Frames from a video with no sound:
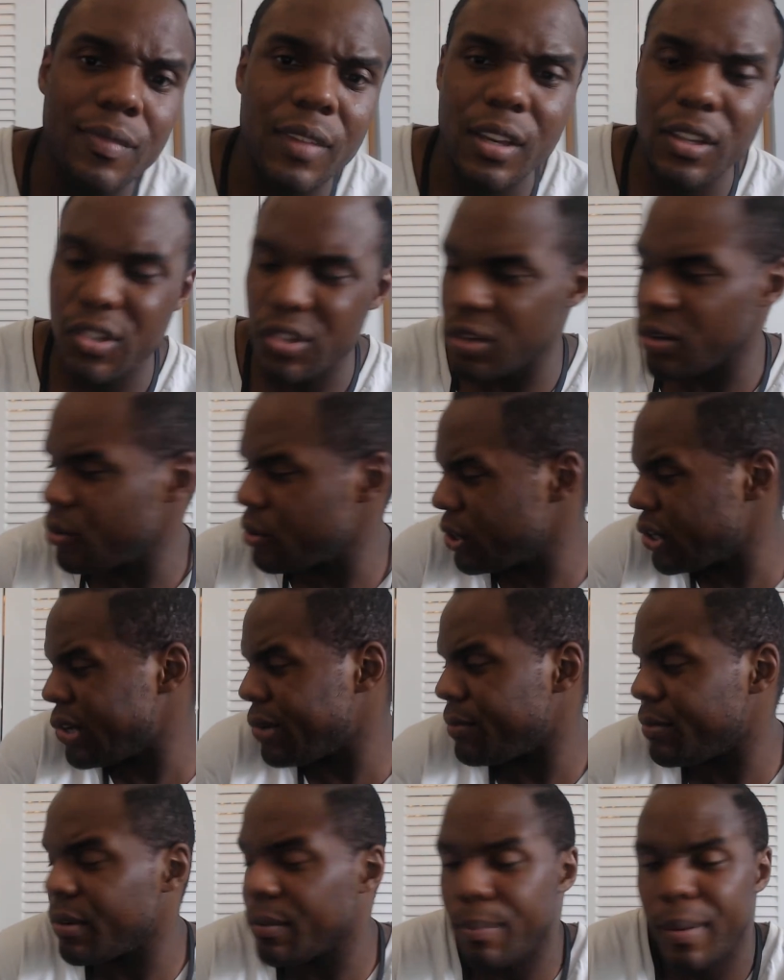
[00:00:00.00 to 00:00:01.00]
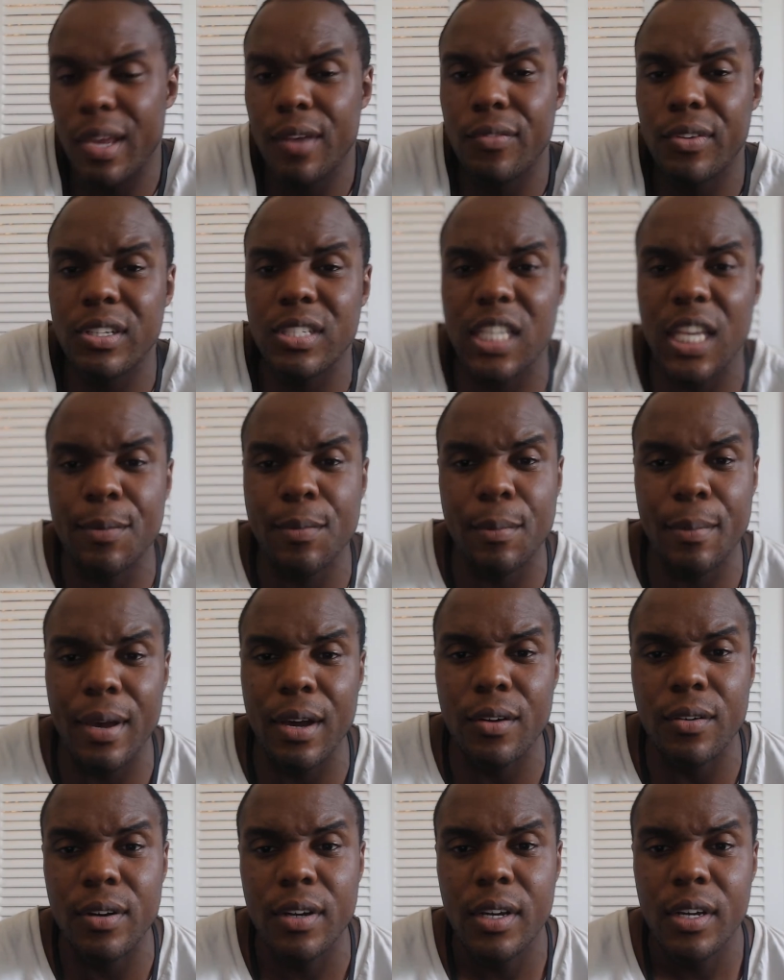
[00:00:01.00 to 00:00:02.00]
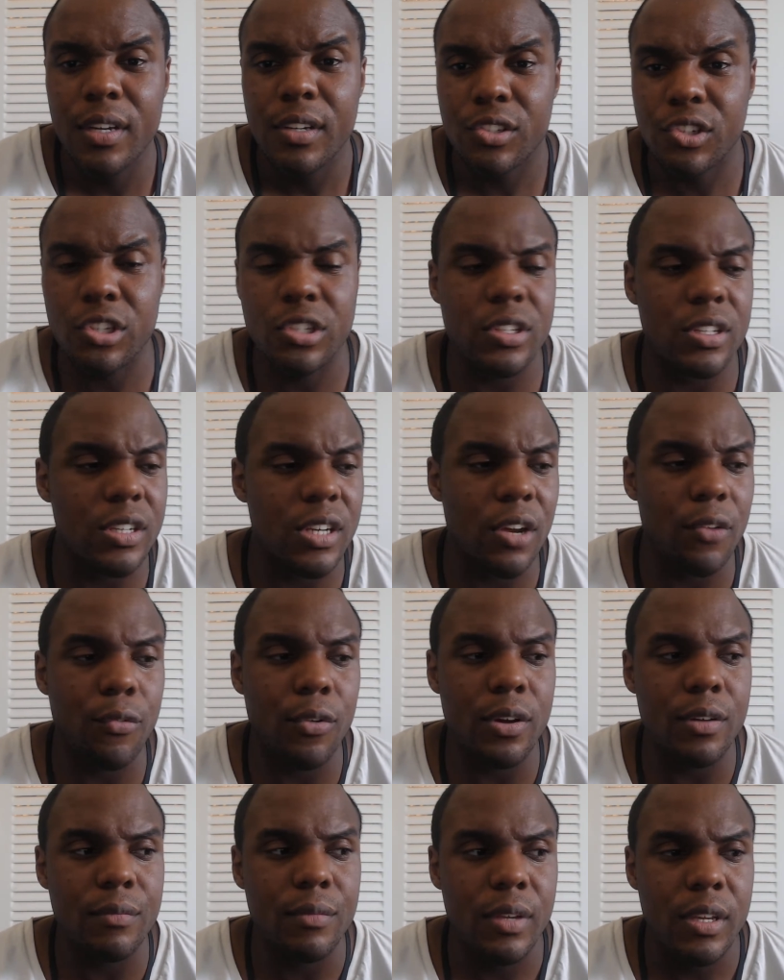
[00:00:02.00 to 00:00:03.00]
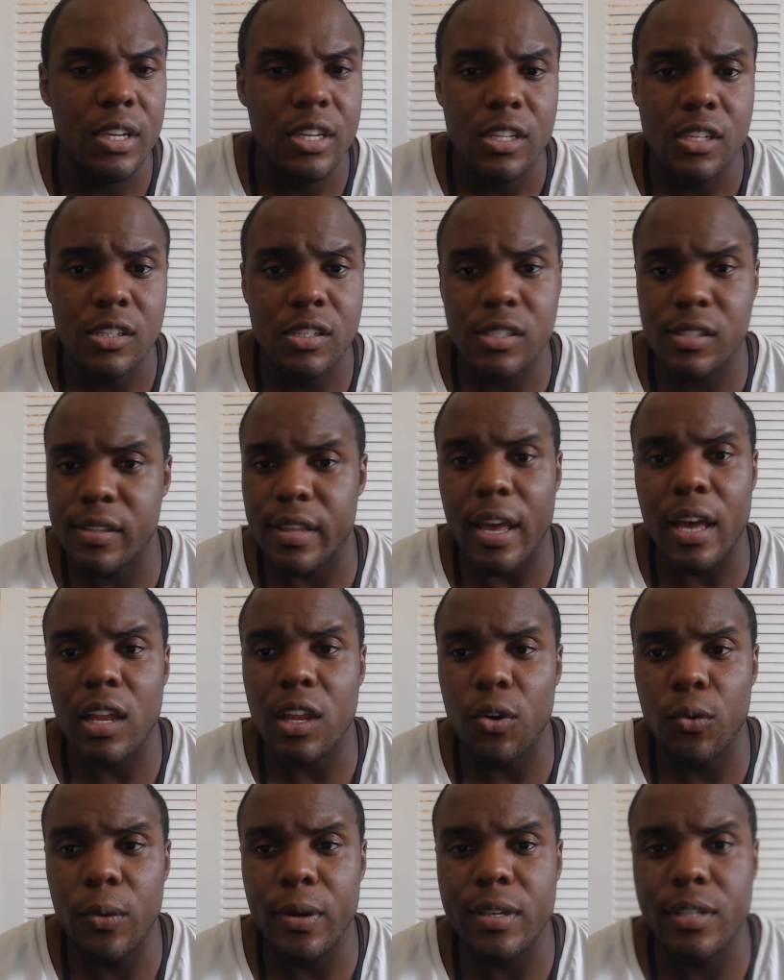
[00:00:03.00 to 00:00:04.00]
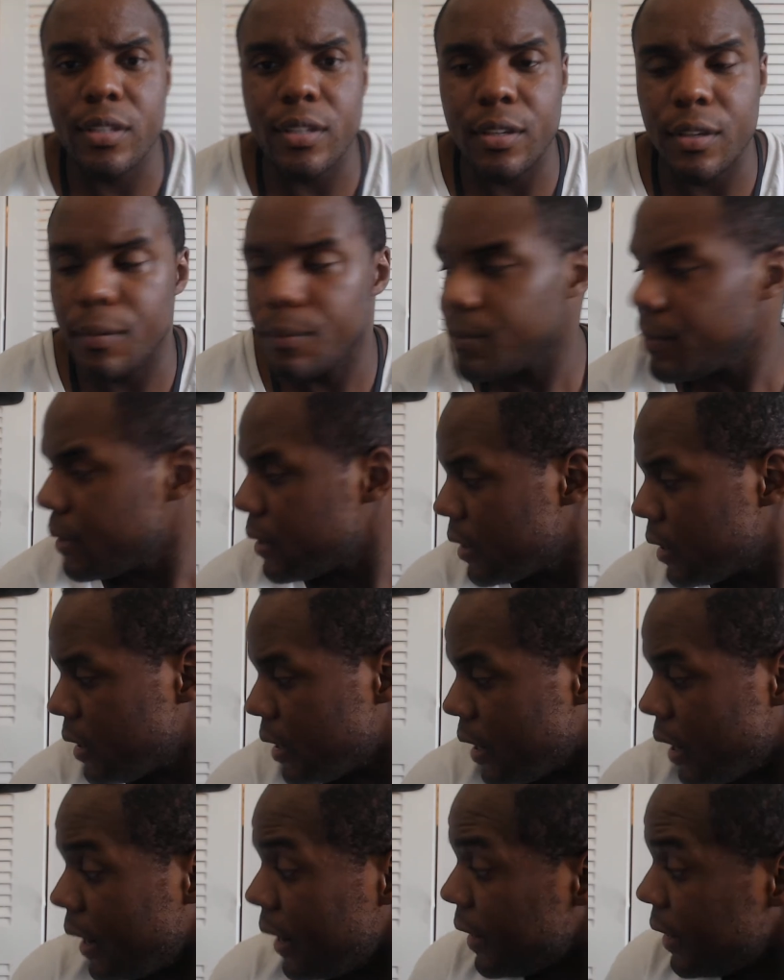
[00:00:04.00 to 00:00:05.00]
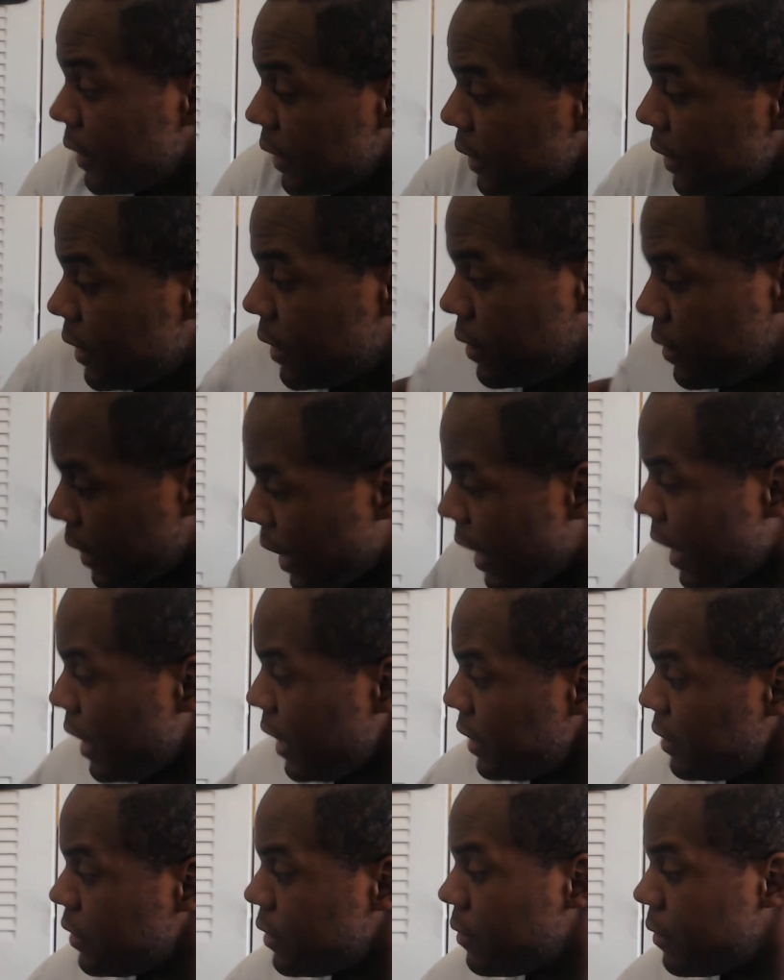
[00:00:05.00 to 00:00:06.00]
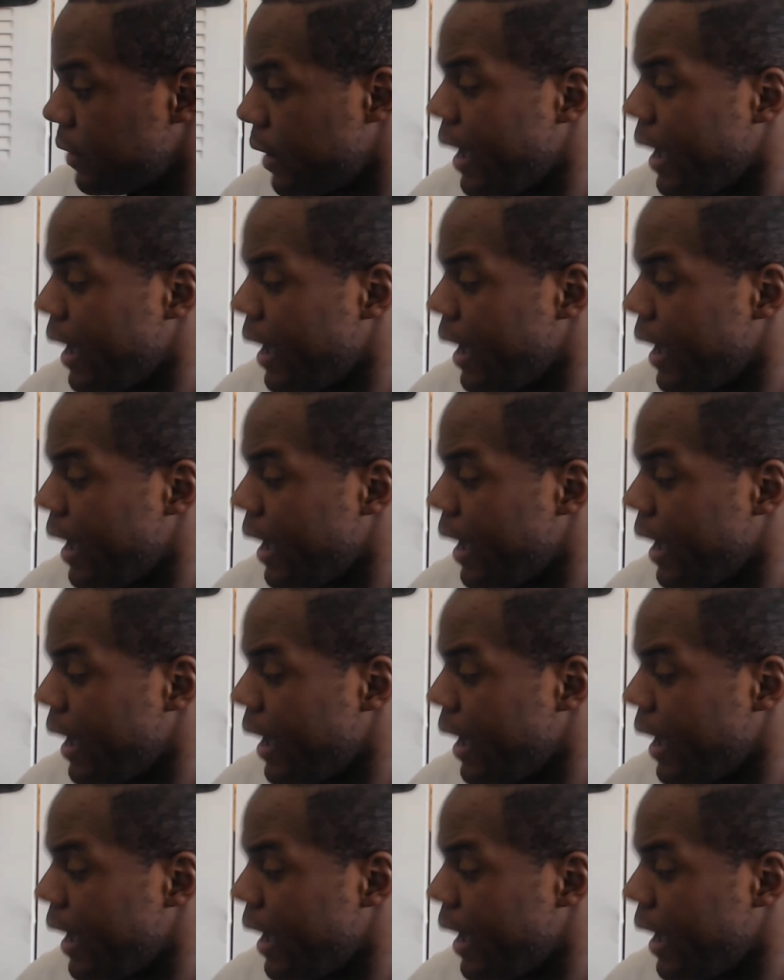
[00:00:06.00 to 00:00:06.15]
So you're paying for the same amount, just a different style of whiskey. And again, I